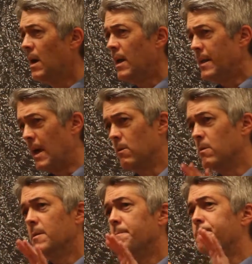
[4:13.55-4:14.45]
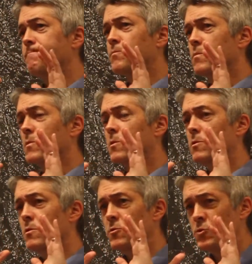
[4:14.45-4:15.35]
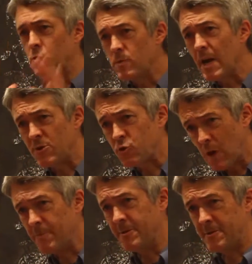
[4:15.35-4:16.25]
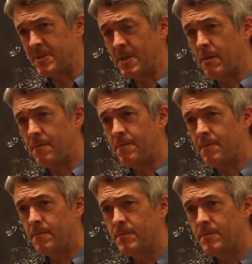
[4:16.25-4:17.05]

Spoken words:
Now, do not trouble yourself